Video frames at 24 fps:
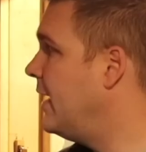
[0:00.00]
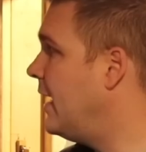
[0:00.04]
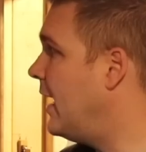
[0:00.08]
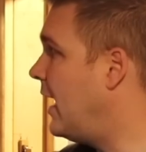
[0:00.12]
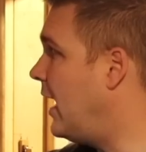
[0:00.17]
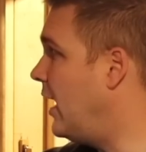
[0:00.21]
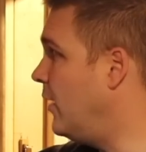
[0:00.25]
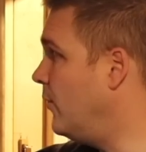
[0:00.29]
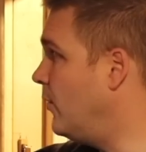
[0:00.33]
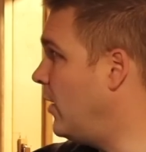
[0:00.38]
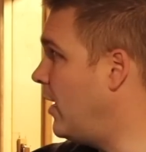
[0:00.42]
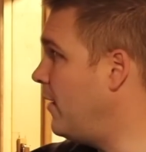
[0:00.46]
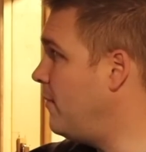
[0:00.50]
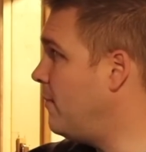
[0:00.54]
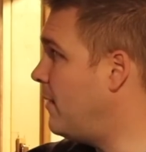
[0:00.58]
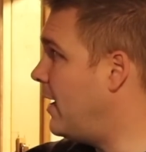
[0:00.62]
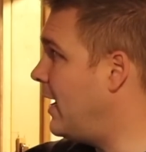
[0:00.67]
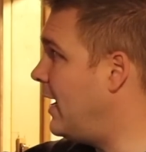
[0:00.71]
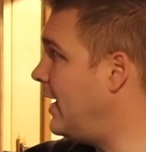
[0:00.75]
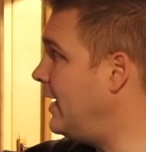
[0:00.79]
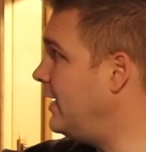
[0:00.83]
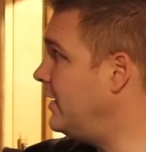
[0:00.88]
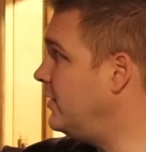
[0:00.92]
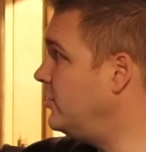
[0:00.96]
I run
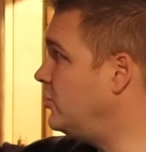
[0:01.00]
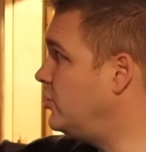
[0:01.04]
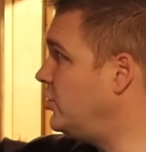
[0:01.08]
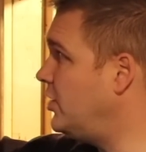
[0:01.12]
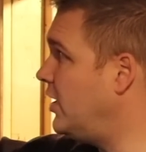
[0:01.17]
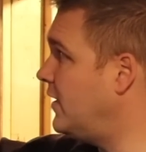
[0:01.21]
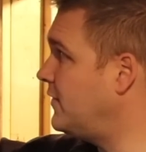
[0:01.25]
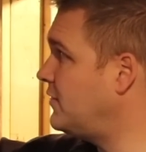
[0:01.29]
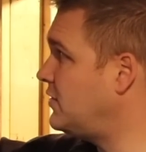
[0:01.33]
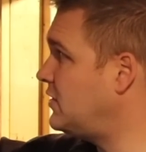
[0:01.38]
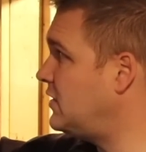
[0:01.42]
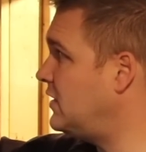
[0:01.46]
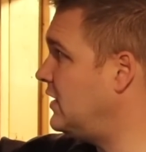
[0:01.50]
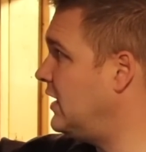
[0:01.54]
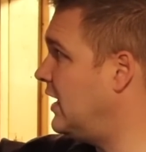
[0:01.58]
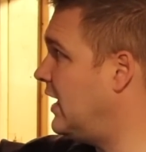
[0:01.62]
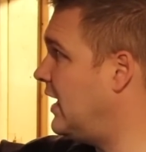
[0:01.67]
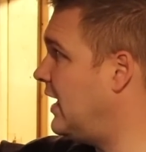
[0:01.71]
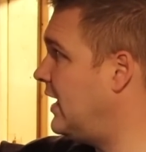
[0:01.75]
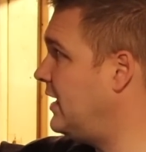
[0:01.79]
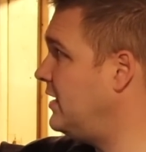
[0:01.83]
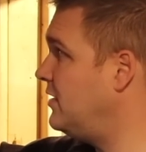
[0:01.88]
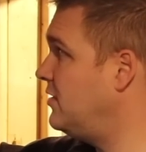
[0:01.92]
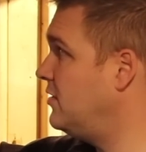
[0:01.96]
my
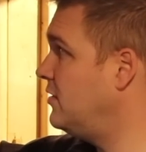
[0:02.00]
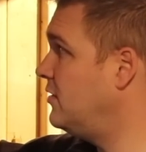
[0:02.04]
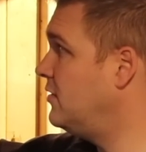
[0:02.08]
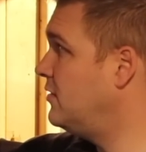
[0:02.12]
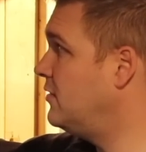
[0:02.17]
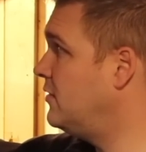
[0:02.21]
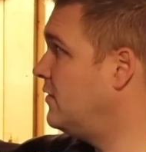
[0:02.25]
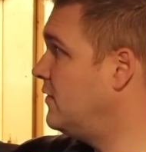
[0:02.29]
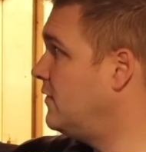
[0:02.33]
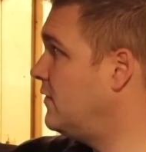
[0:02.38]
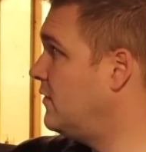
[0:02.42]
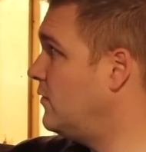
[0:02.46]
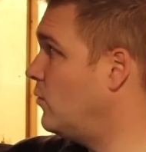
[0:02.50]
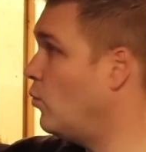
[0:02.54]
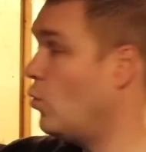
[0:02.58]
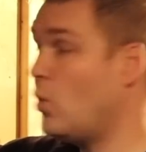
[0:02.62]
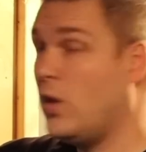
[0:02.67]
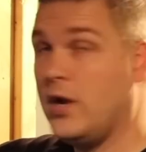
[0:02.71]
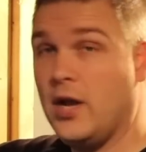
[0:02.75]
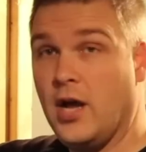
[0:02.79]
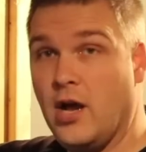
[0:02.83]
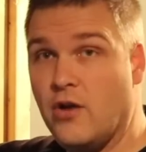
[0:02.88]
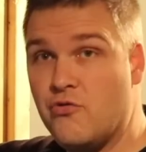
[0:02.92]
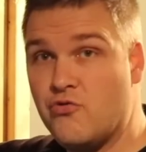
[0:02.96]
GFCI
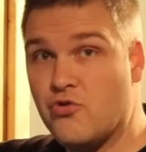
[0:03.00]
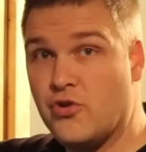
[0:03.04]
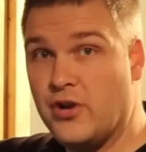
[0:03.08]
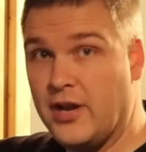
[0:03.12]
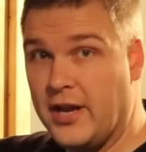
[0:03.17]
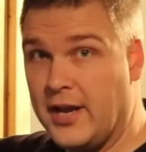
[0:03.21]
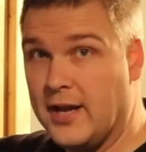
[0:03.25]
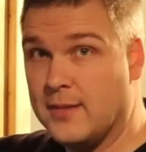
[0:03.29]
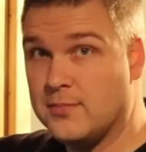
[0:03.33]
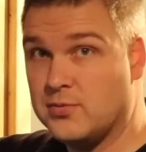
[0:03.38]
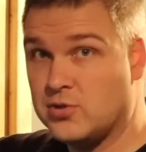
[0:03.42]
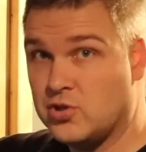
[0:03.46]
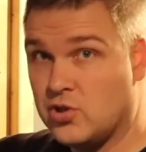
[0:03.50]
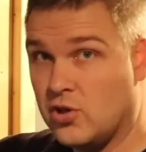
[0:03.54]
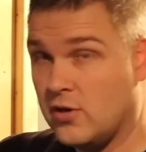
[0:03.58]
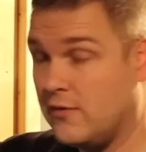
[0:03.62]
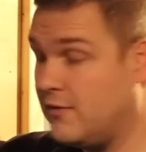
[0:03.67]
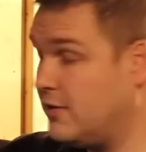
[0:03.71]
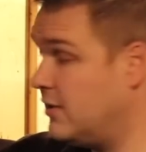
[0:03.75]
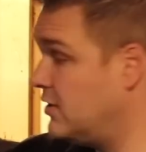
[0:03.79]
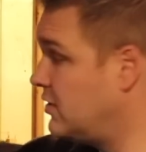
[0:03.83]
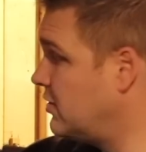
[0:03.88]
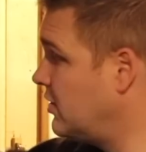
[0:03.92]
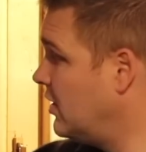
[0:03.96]
100 amp
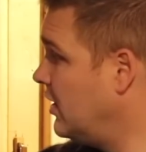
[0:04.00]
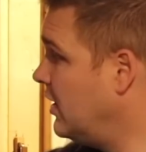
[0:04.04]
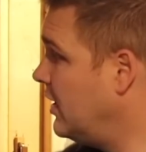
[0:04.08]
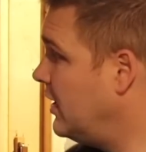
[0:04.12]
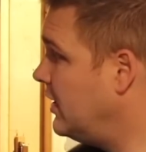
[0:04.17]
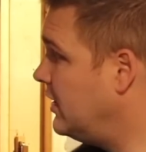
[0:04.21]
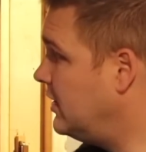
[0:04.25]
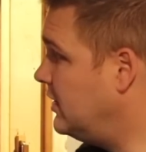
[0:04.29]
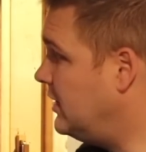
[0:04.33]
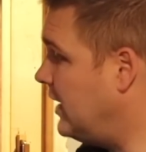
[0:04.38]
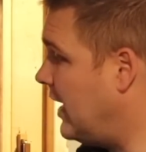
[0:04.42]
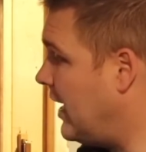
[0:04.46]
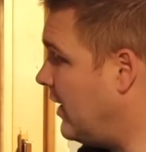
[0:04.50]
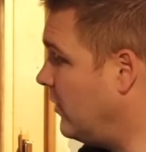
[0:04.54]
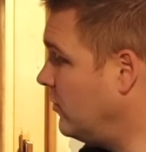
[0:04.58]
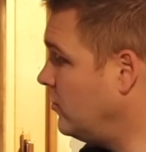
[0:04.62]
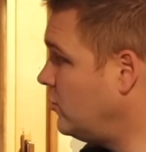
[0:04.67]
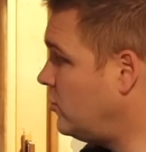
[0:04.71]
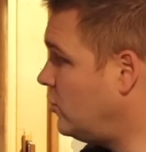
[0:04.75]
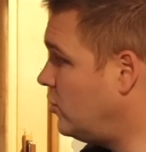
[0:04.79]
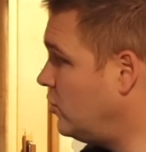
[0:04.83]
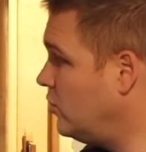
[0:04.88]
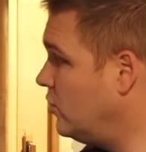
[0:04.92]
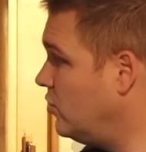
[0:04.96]
service down
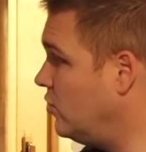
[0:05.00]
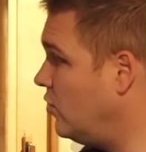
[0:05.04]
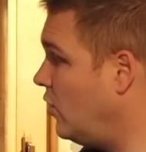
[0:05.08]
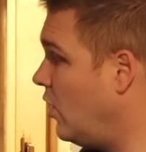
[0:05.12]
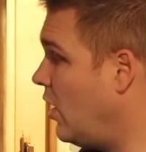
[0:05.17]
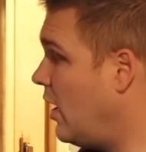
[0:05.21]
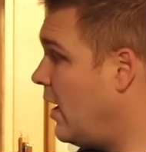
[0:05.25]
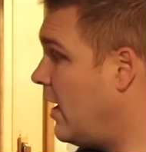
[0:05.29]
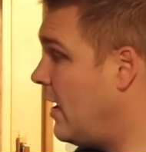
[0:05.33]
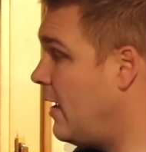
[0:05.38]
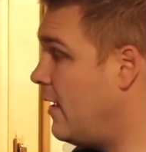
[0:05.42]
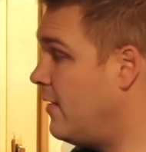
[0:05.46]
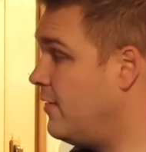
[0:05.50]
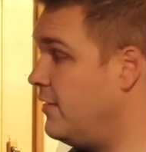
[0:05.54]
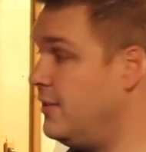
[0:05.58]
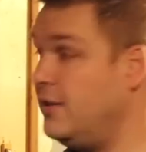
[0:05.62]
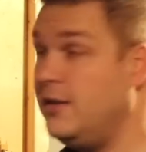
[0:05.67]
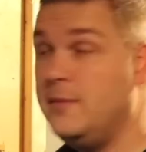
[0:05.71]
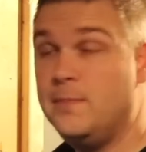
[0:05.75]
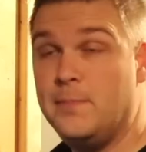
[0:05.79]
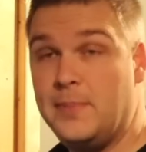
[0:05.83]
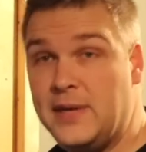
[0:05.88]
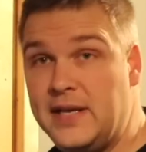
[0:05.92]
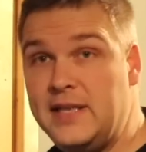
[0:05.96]
to the
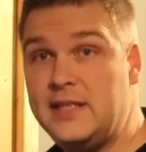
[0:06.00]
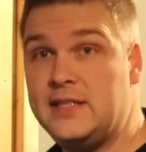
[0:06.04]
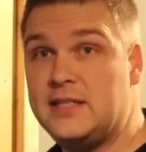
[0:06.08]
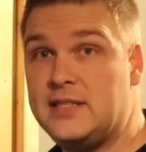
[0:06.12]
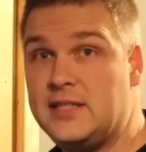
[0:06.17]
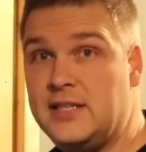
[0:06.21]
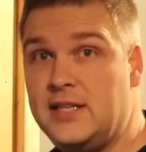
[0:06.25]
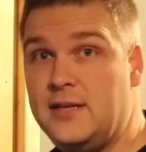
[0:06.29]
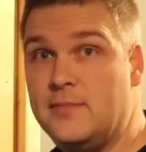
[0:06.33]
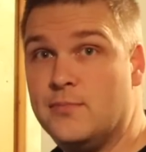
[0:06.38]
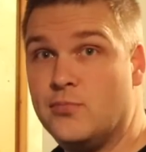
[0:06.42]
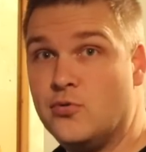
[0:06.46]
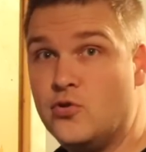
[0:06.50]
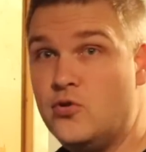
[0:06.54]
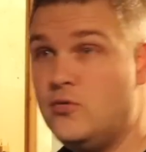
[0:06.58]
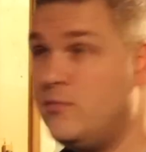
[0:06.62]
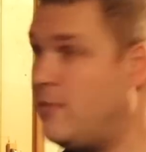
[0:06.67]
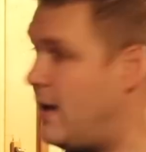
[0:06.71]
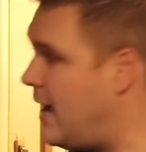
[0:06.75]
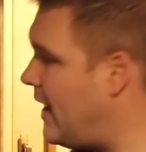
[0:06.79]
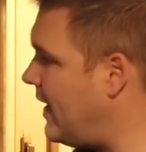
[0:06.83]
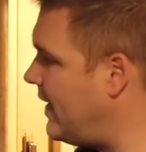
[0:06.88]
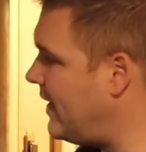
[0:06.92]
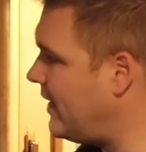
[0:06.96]
PC
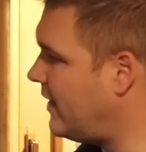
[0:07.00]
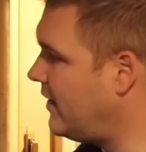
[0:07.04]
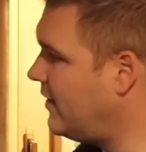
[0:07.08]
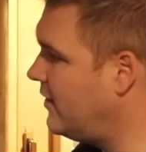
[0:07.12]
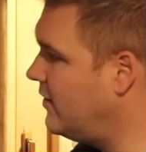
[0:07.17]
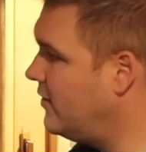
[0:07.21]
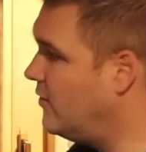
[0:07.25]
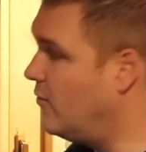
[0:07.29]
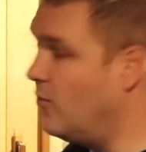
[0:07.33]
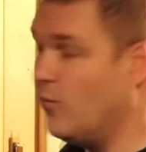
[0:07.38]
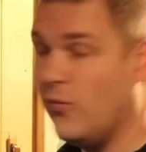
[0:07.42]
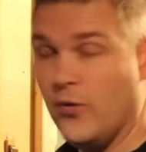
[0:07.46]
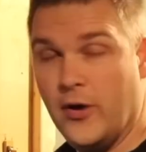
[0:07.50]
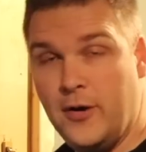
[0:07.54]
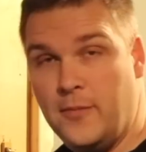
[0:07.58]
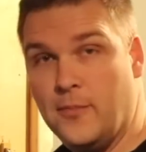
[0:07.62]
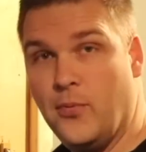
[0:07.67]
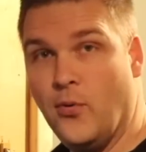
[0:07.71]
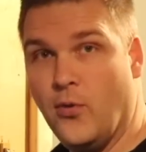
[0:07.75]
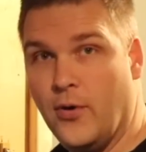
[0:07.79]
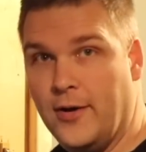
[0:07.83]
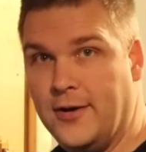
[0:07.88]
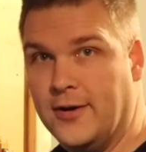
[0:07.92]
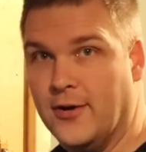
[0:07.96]
Brewmatic
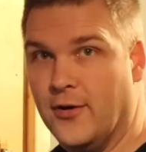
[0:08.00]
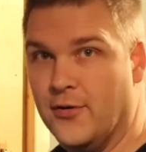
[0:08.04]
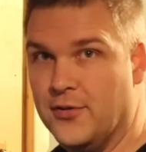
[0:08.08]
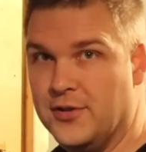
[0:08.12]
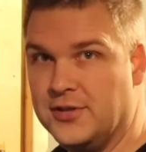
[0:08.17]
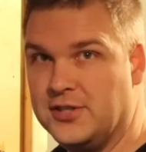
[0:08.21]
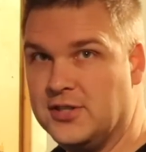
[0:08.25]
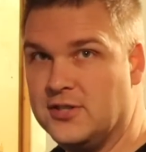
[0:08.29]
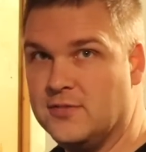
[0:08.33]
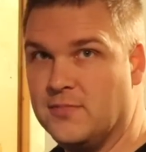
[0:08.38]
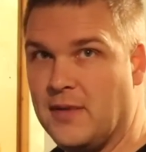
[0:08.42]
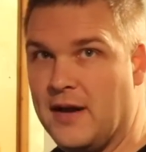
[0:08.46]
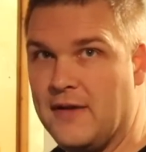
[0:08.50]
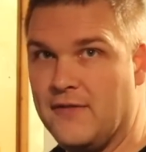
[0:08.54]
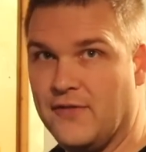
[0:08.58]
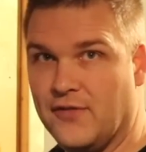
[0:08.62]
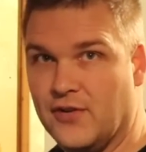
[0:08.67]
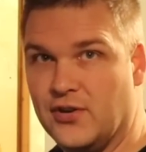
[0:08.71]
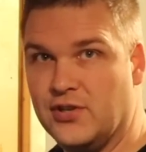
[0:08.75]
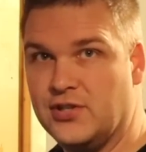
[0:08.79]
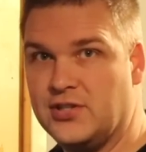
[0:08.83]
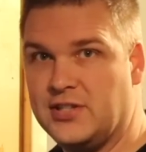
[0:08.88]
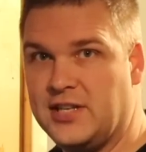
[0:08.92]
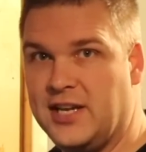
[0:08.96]
1.0. This is my
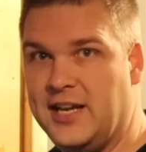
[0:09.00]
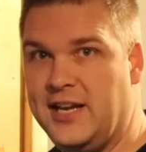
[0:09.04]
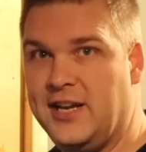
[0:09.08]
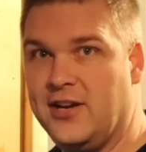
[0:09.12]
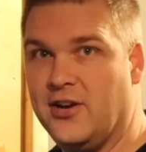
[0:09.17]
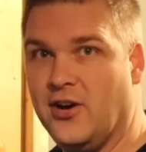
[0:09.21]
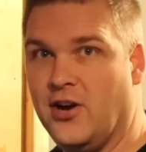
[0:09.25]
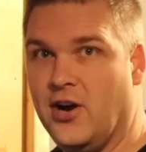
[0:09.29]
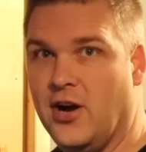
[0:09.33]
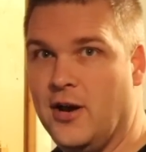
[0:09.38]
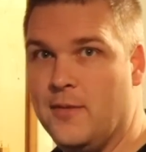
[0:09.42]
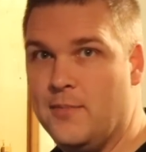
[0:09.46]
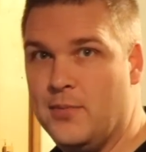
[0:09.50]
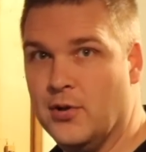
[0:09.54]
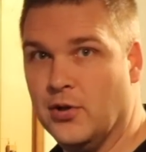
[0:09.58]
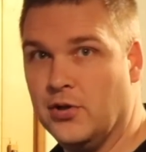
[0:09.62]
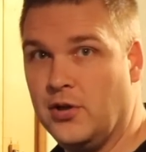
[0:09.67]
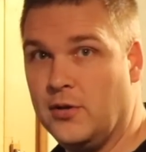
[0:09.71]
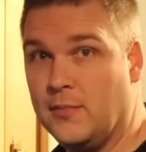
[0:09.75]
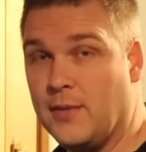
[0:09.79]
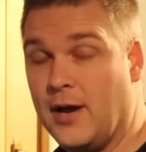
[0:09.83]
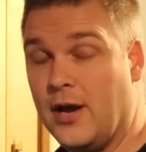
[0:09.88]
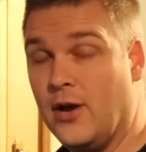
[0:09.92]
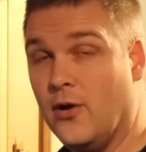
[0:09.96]
first take on
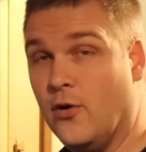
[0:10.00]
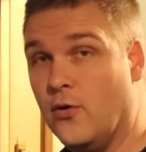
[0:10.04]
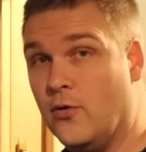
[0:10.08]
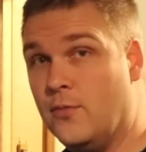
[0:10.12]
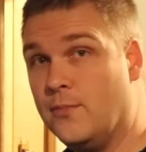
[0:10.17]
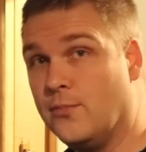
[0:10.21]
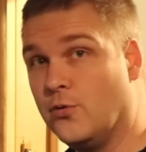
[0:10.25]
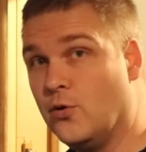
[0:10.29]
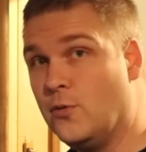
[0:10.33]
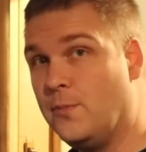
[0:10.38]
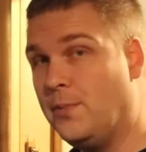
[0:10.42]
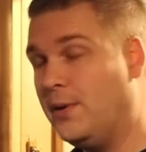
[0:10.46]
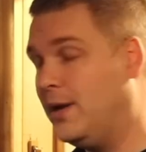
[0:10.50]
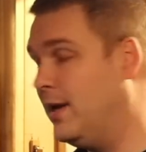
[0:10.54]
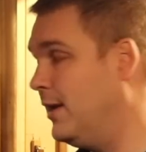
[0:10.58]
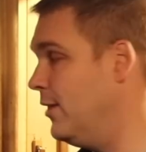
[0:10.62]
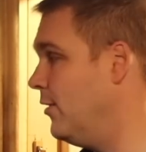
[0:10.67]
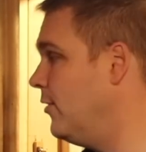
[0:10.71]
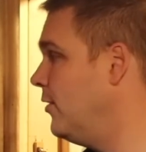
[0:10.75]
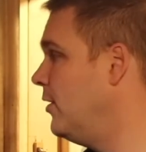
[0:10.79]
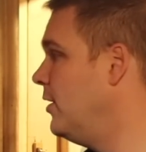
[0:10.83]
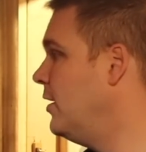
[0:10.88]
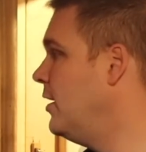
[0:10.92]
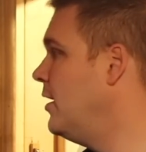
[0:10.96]
building my own brew panel.